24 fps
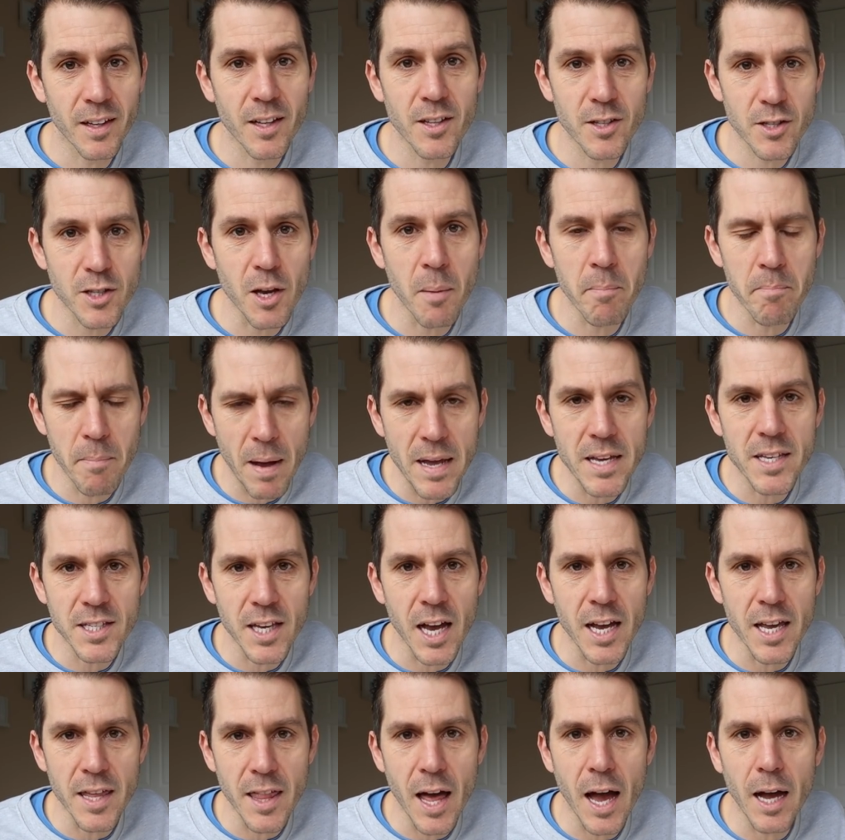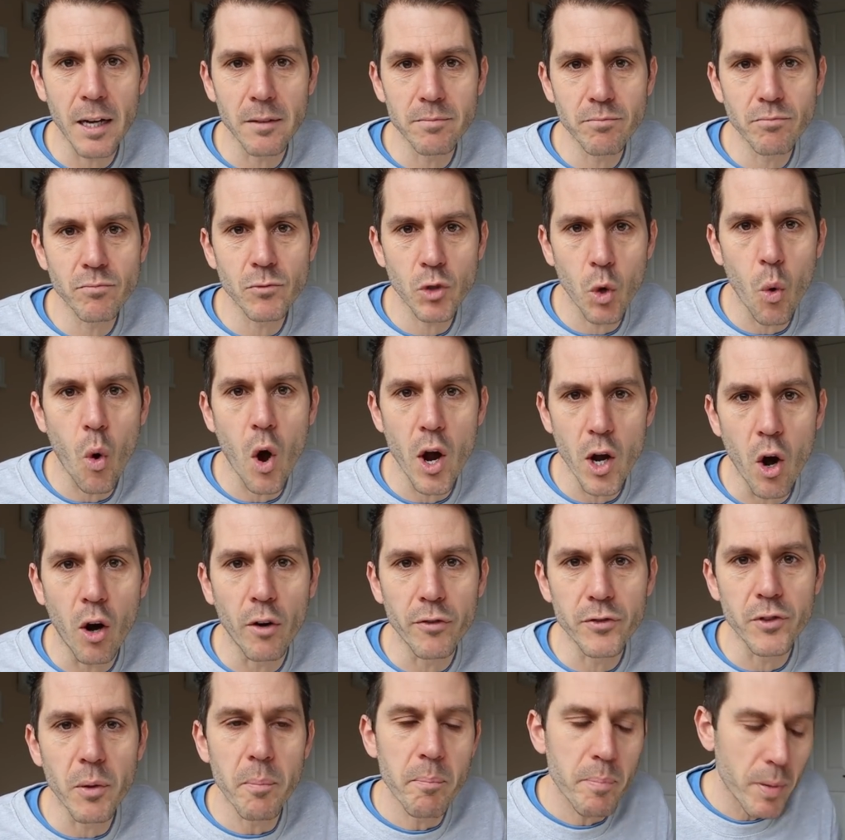Some may say that quite
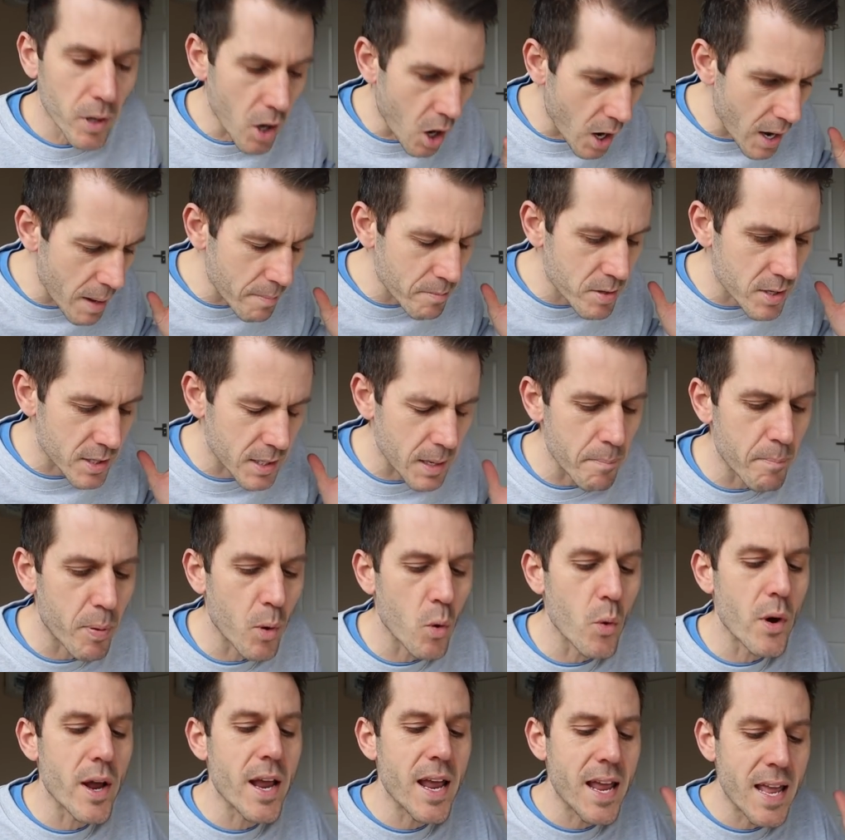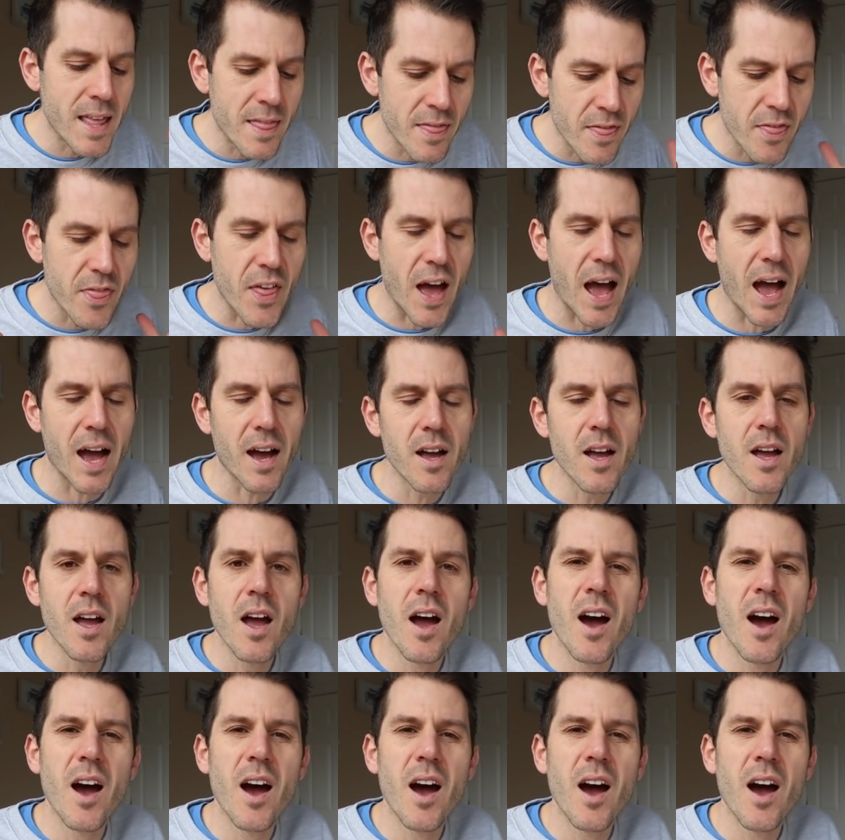often, but I am simple in that